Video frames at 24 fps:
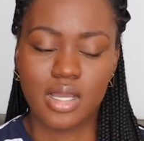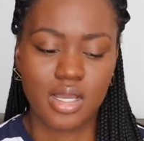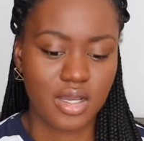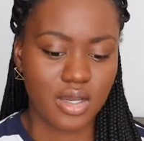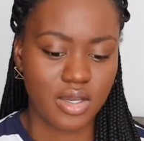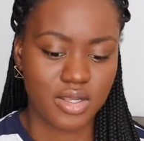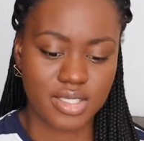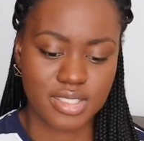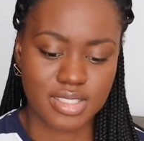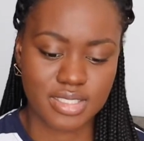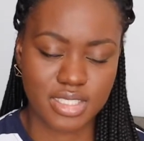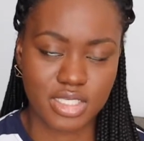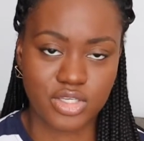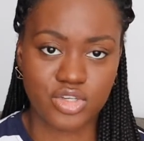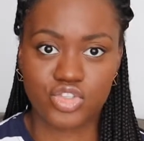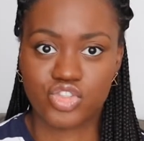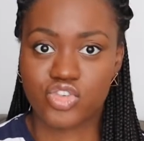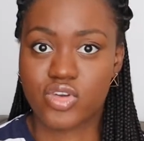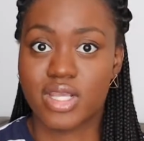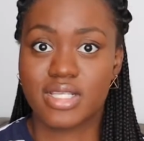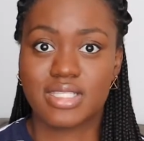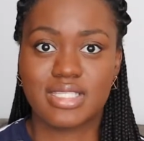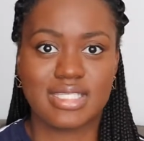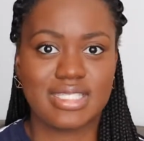honestly, you're
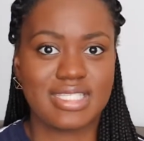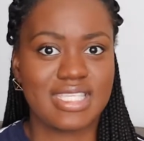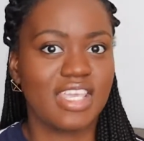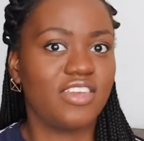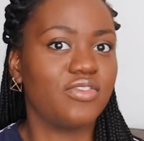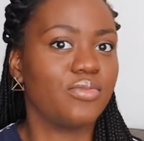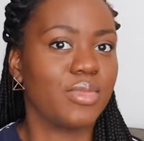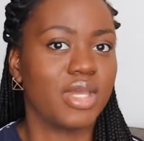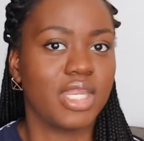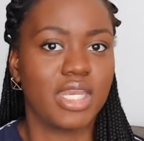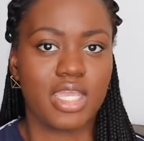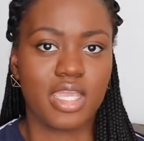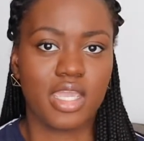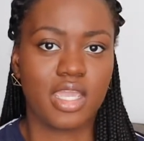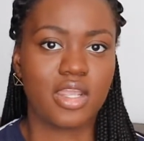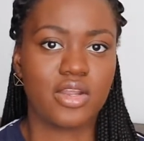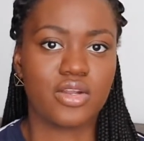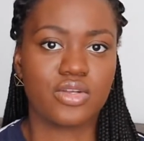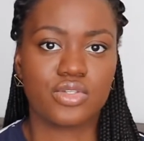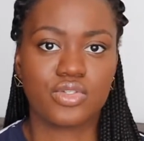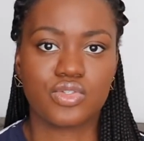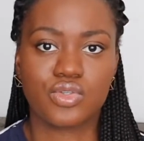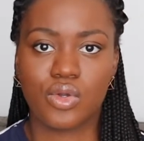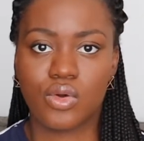trying to save money
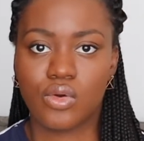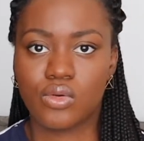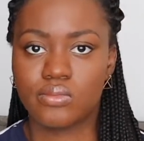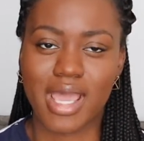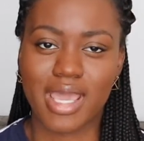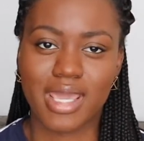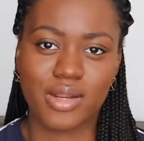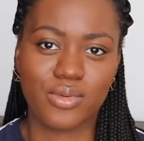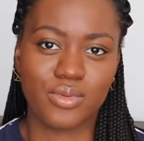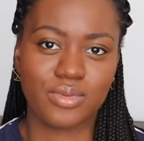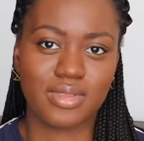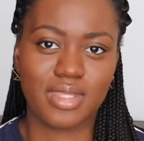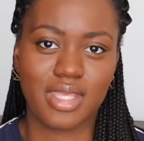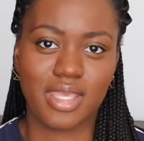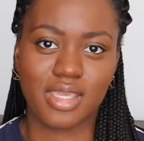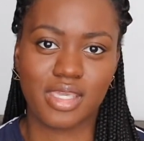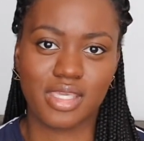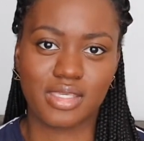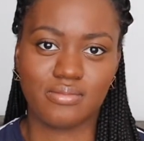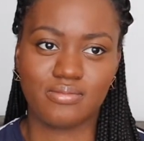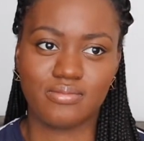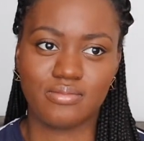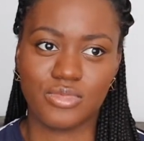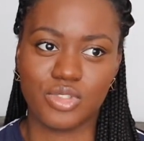here, so I don't
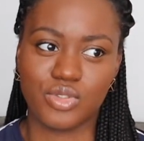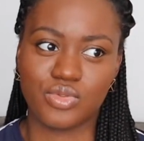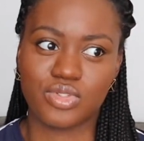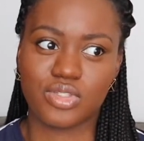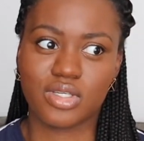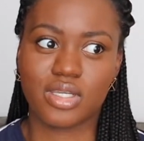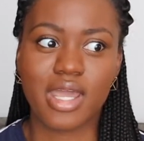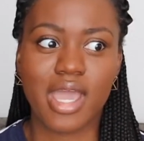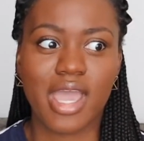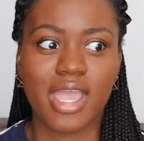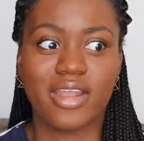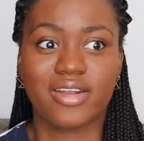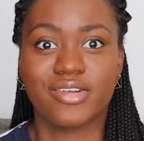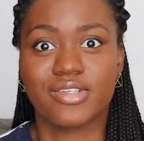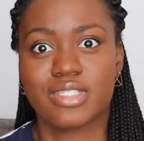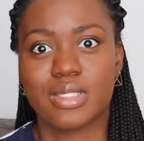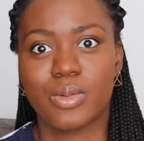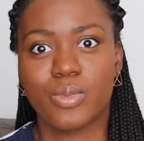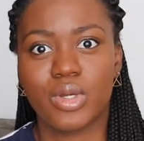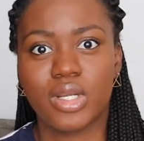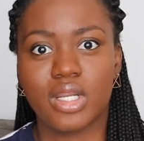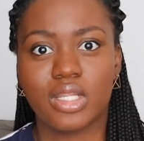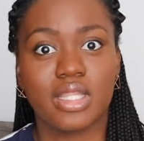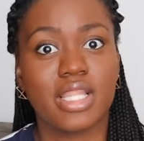think you should hire
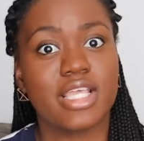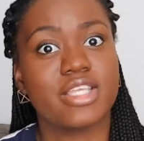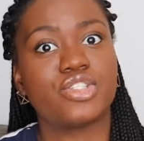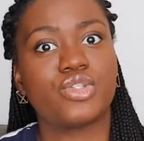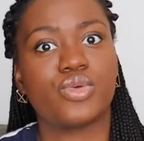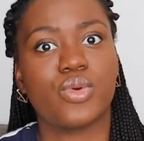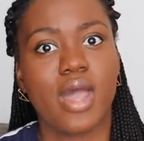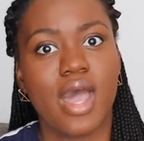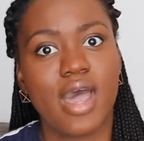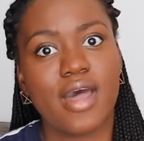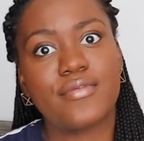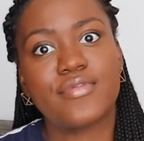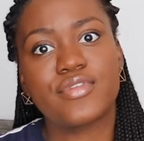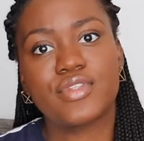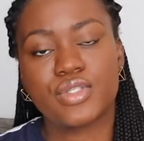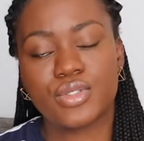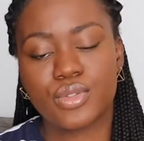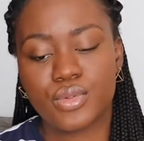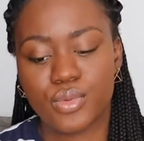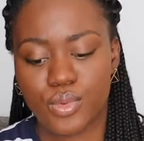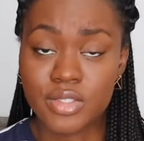someone unless you have to.